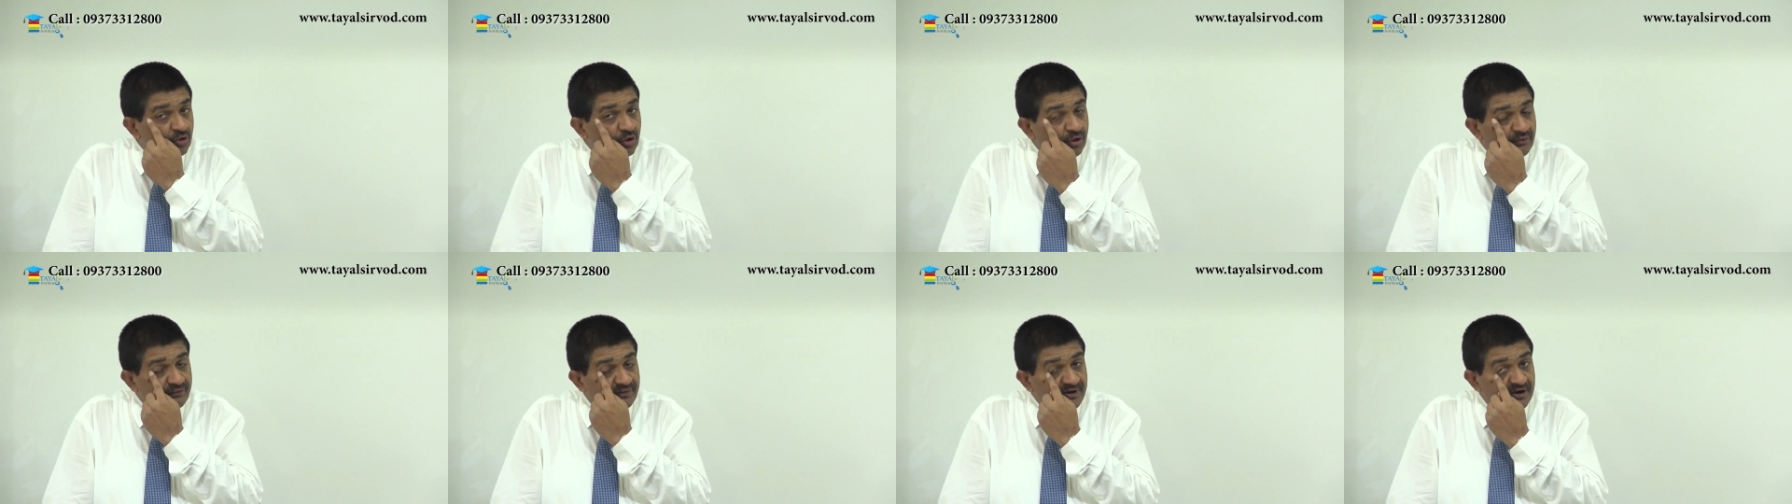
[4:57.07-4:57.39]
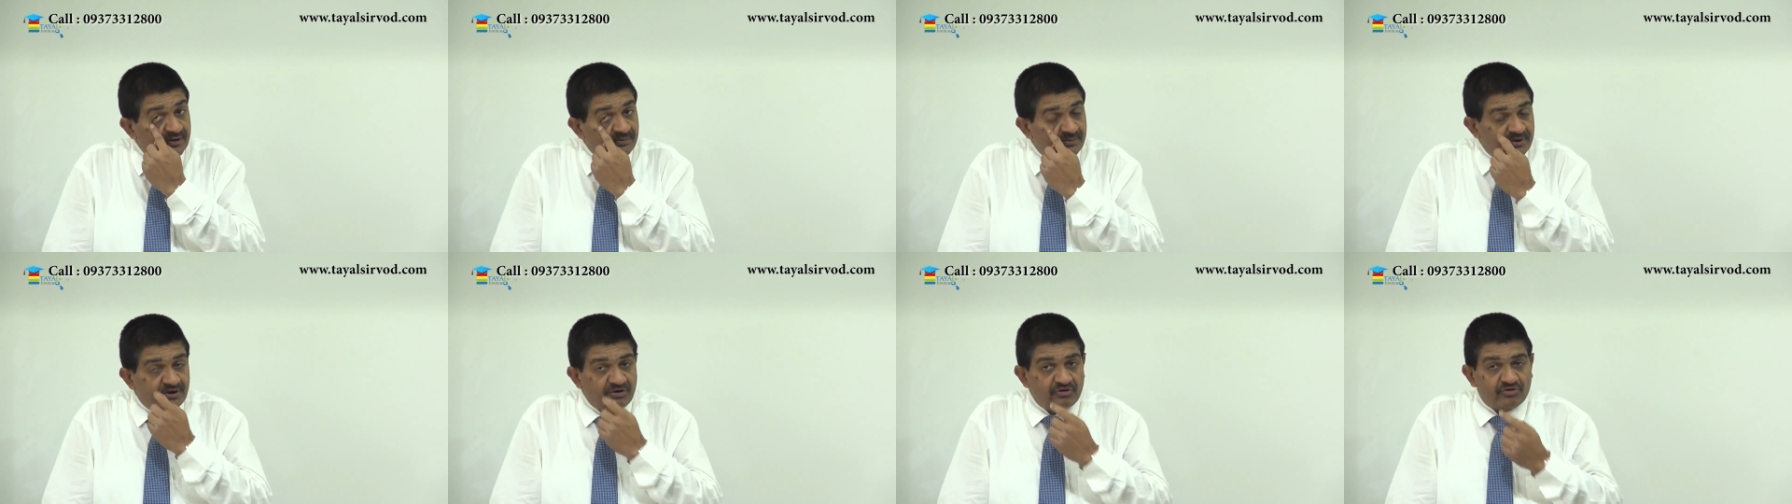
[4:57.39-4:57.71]
of
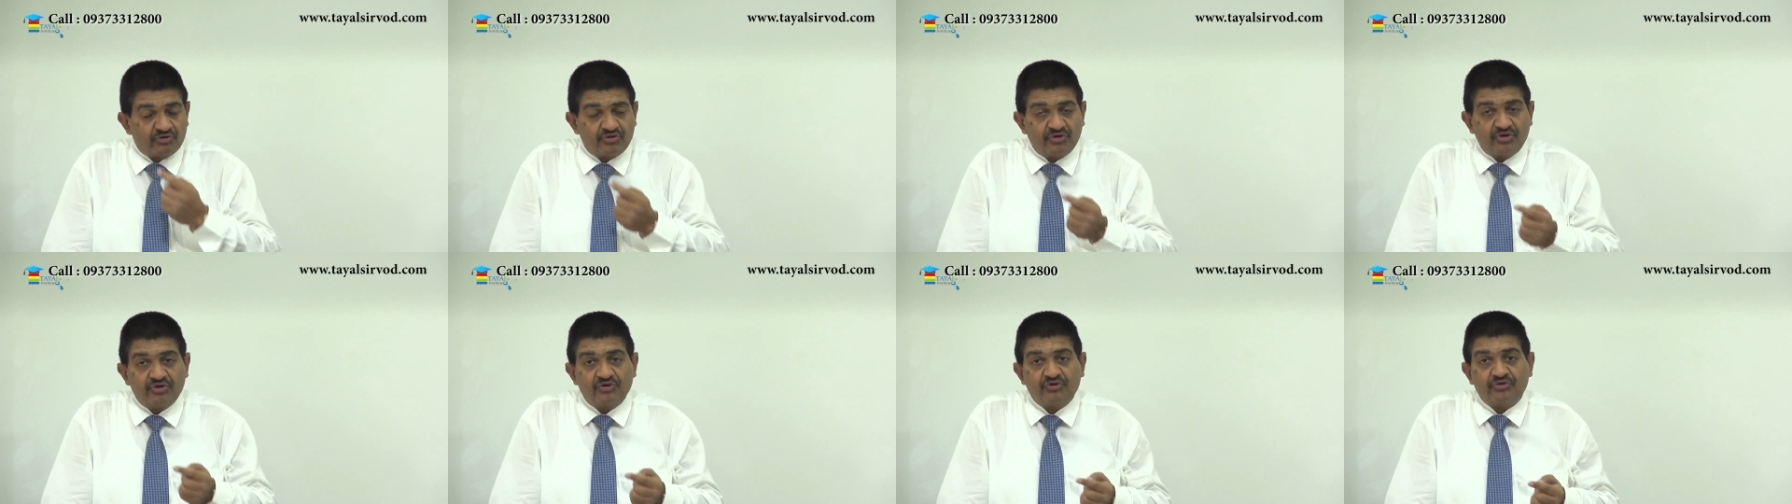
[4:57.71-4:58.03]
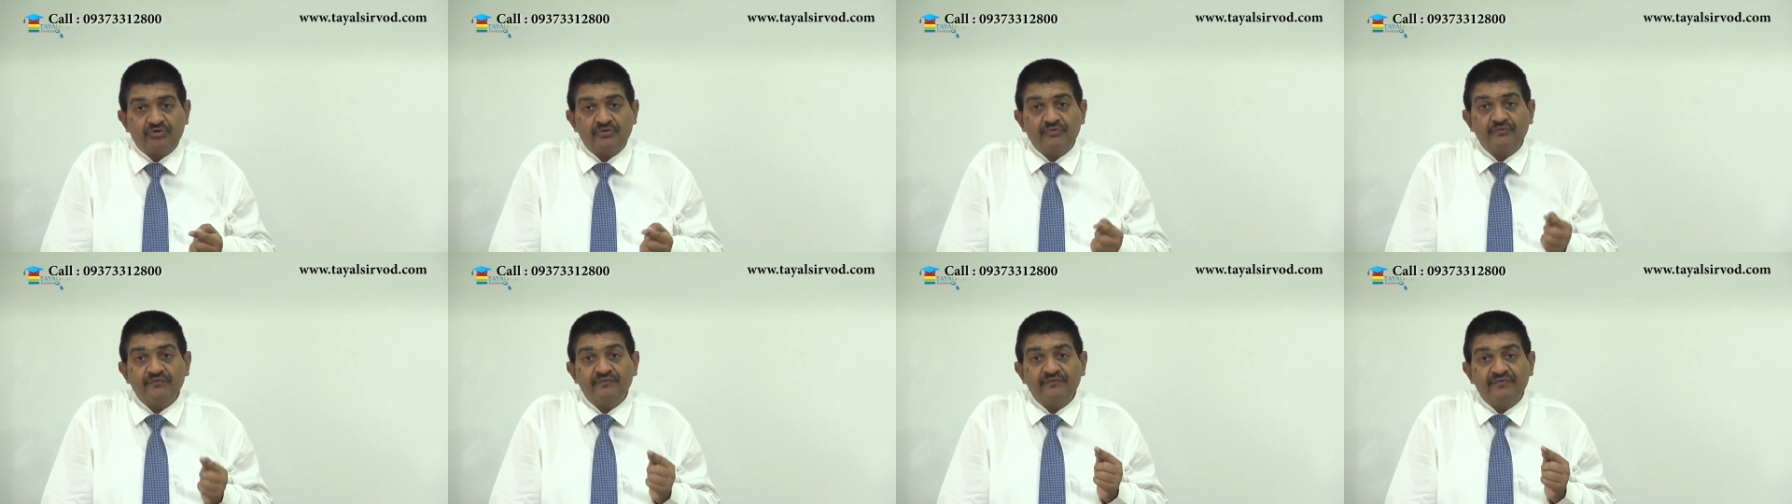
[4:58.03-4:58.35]

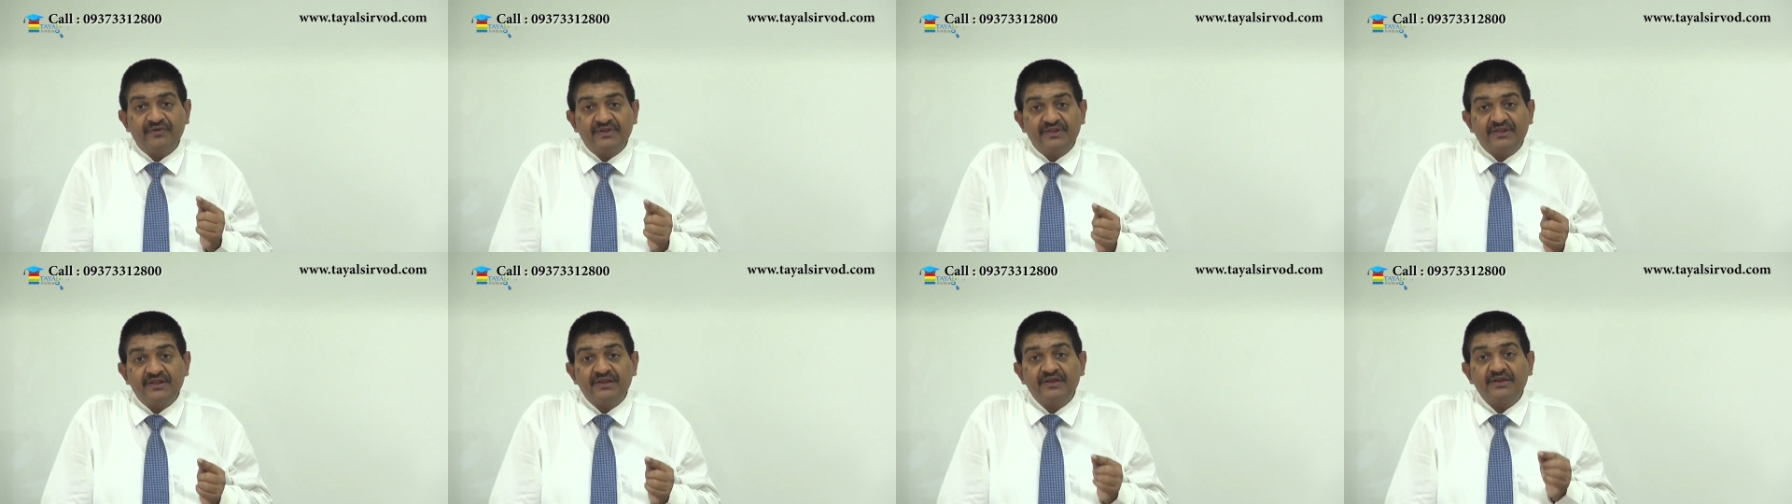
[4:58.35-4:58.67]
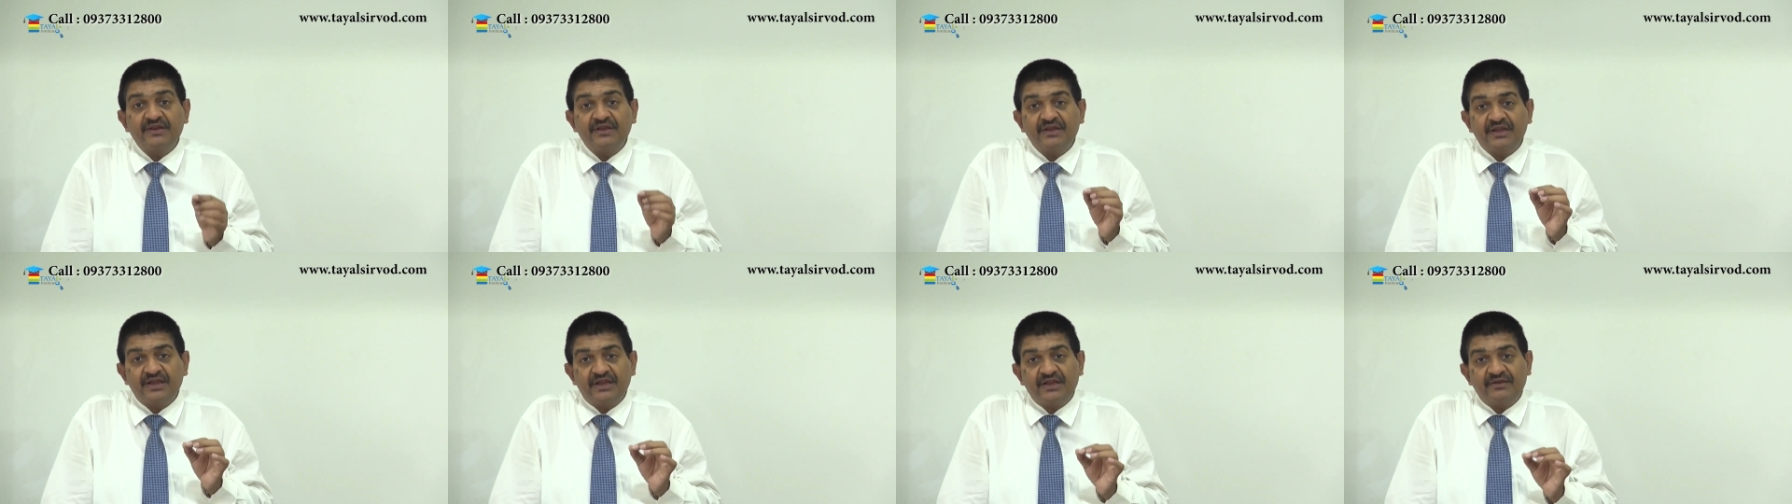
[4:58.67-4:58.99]
administration
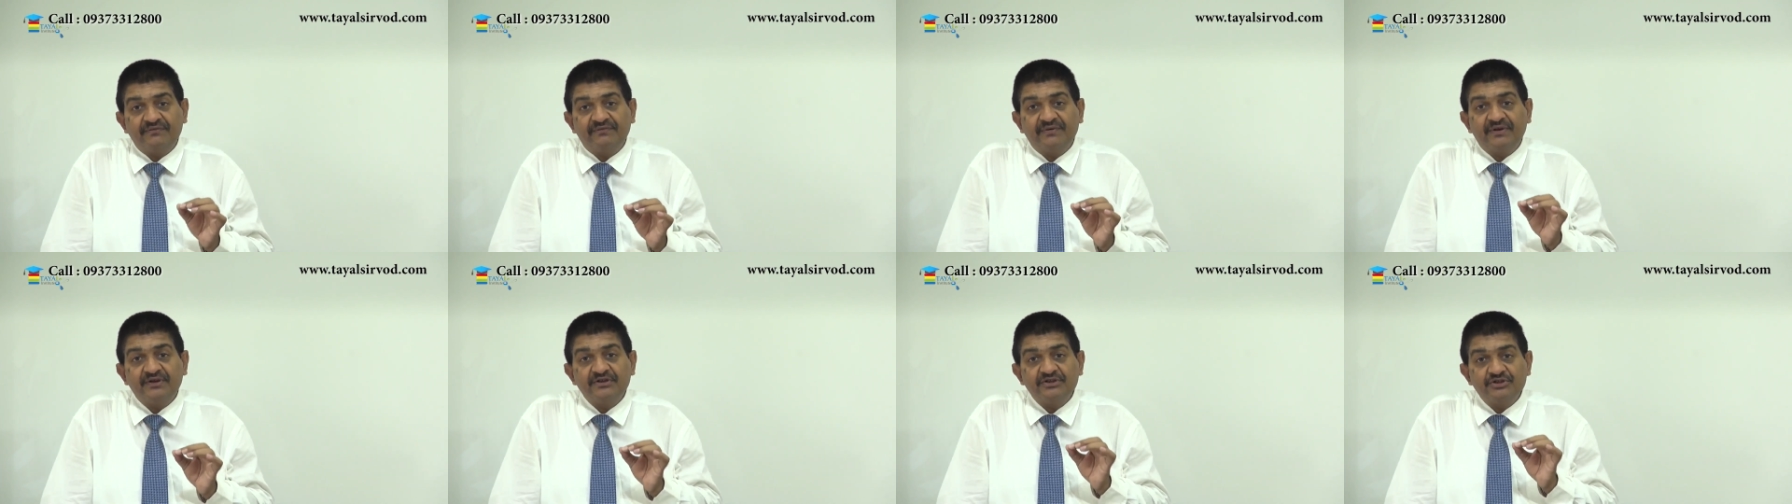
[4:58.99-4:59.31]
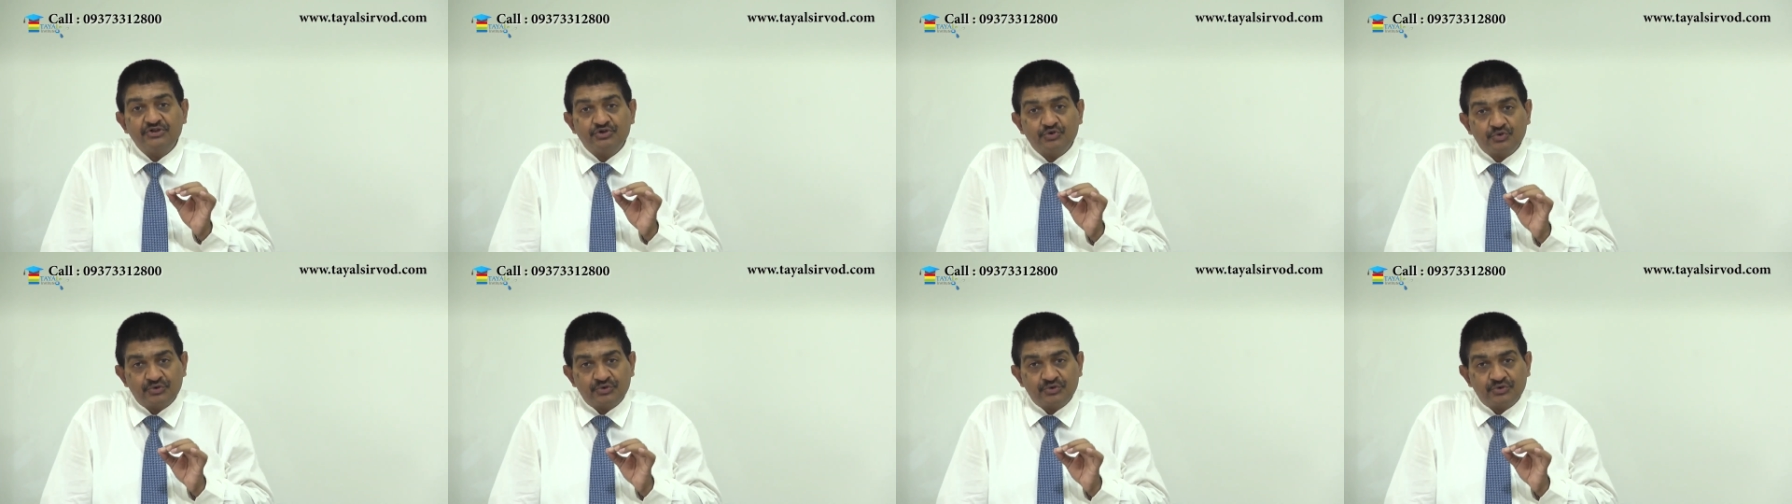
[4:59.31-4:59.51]
within given